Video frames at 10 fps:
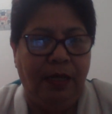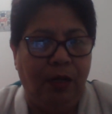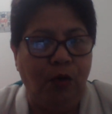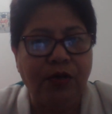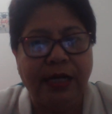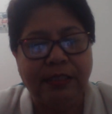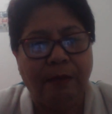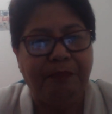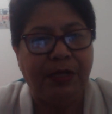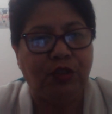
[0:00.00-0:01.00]
Look at the
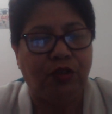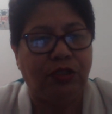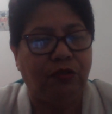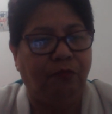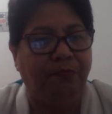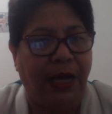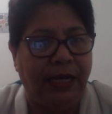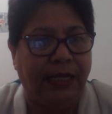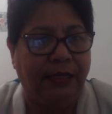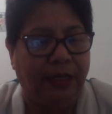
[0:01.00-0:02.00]
pictures of
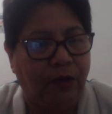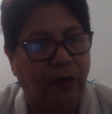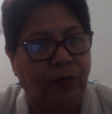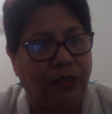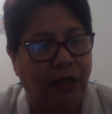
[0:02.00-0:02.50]
Mali, the gold.